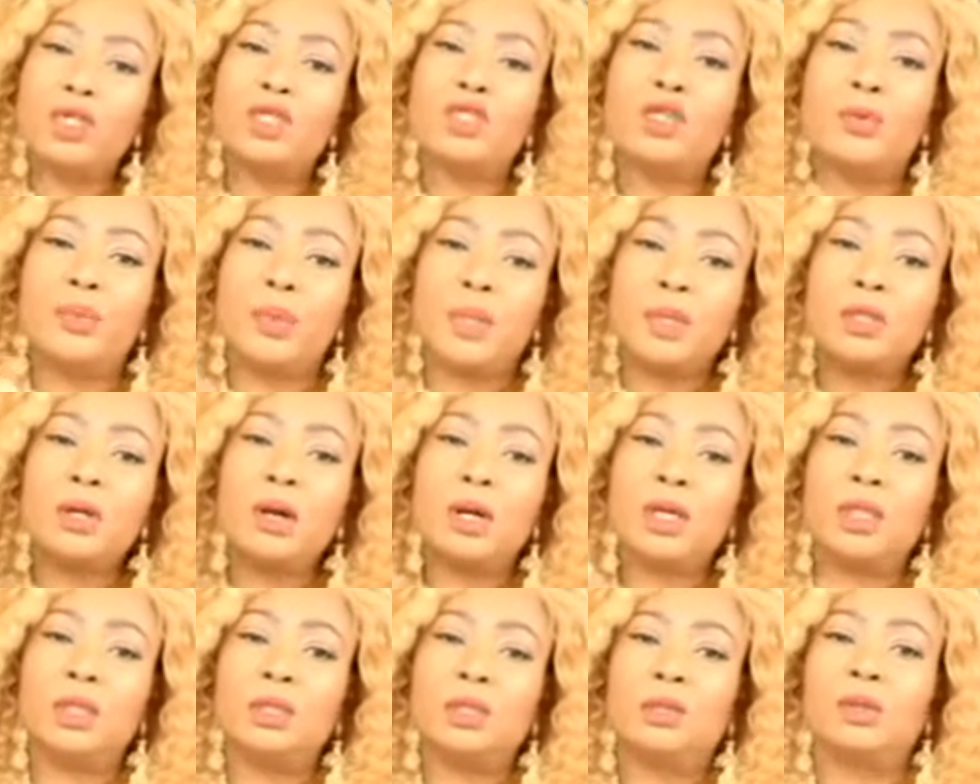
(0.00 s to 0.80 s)
should be
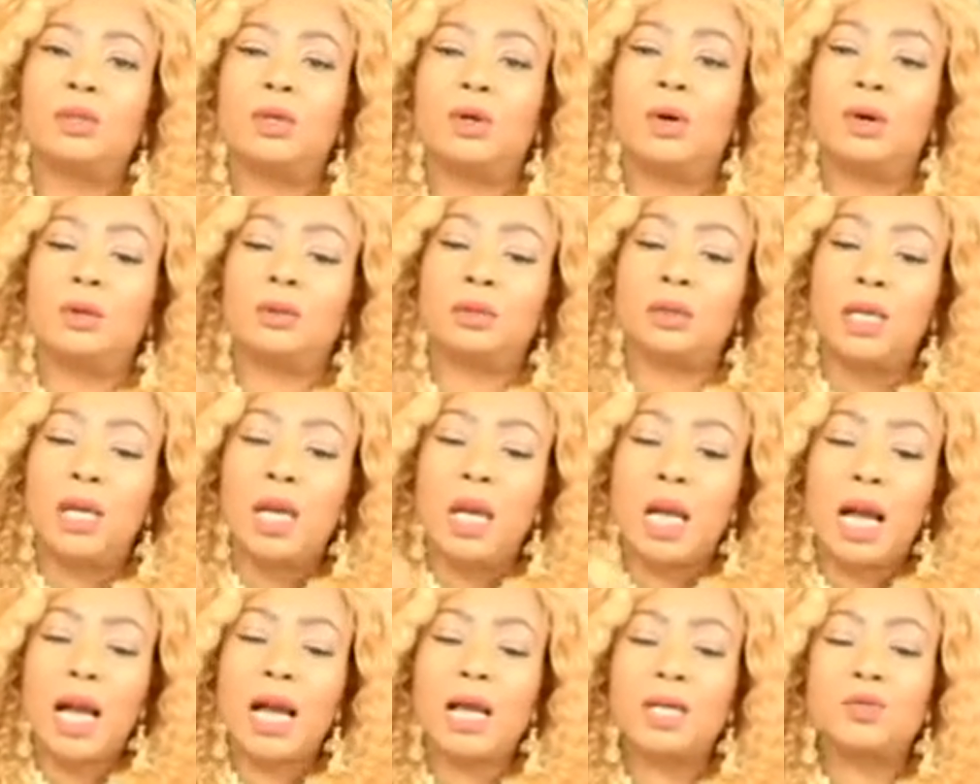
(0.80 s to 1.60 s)
talking to God.
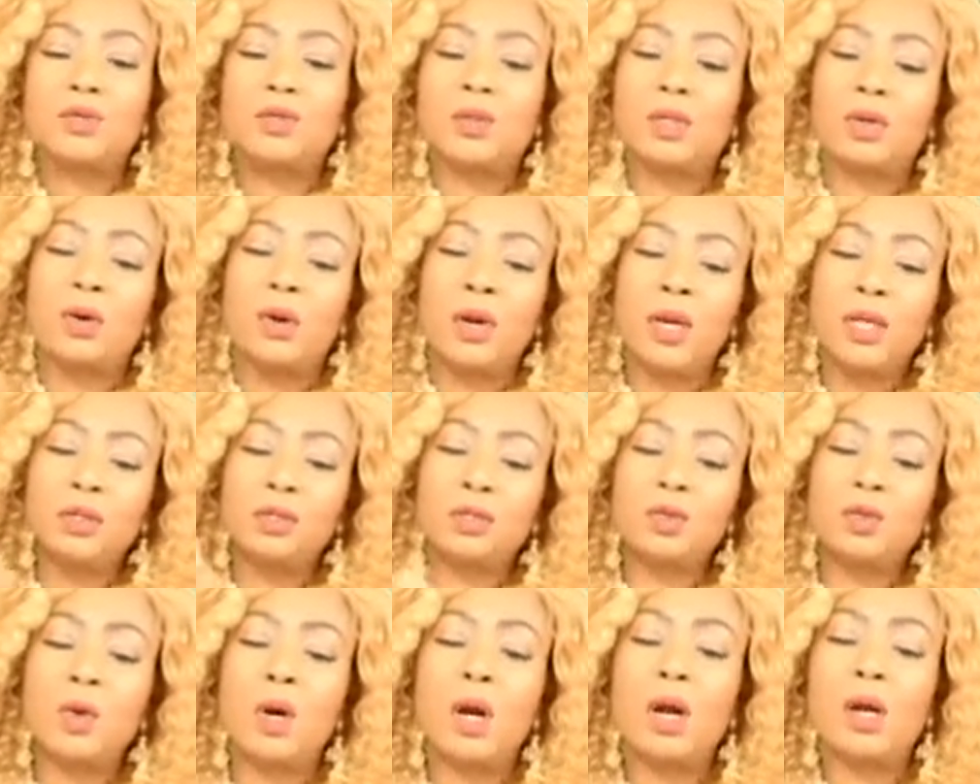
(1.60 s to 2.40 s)
As we go
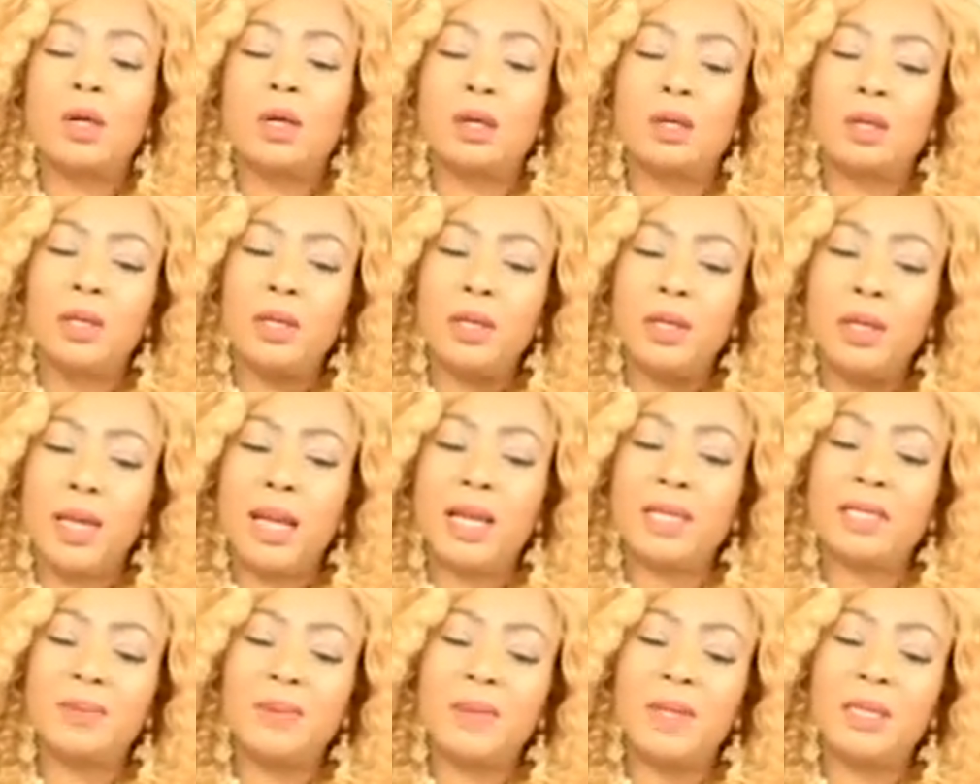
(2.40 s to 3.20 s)
into work, he
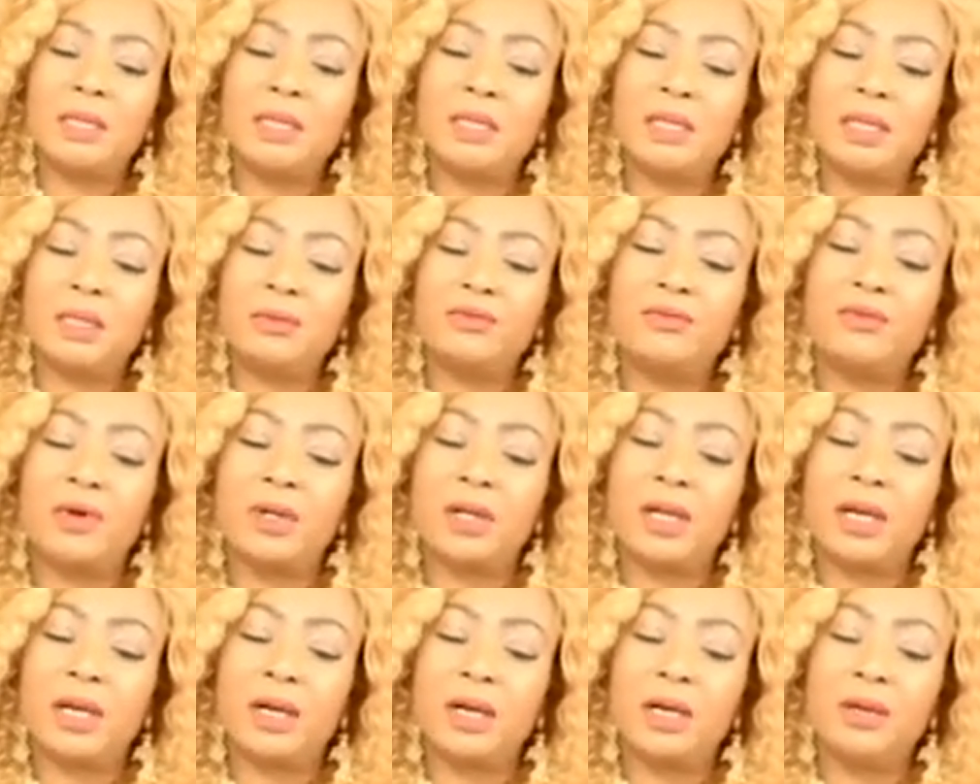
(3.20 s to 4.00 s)
explains it
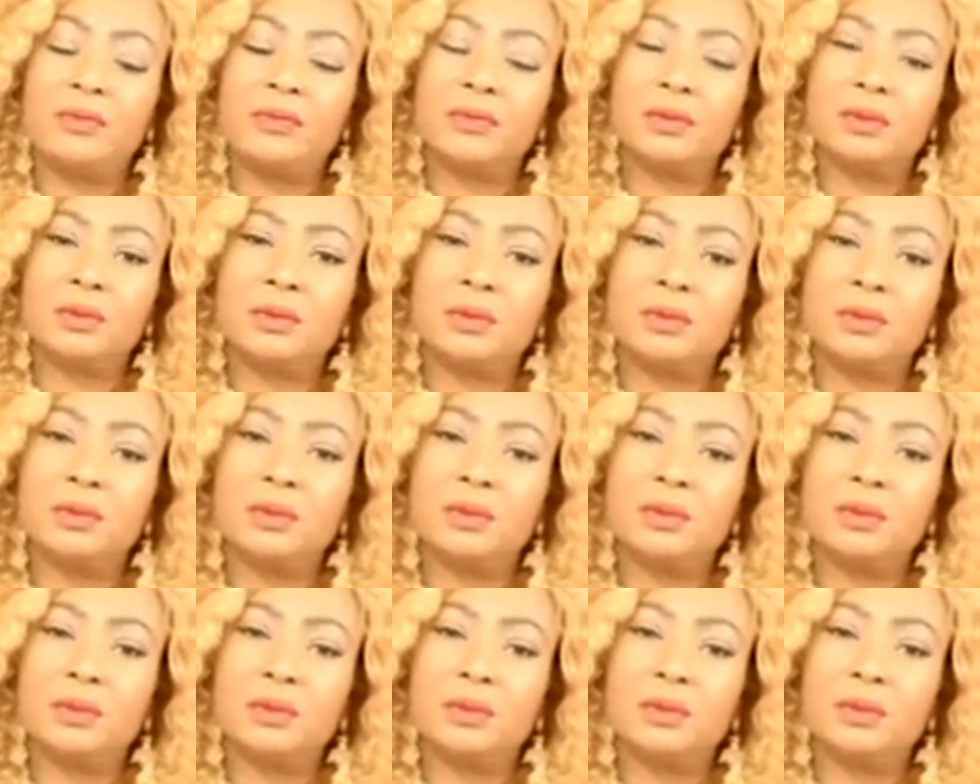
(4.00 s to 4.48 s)
further even.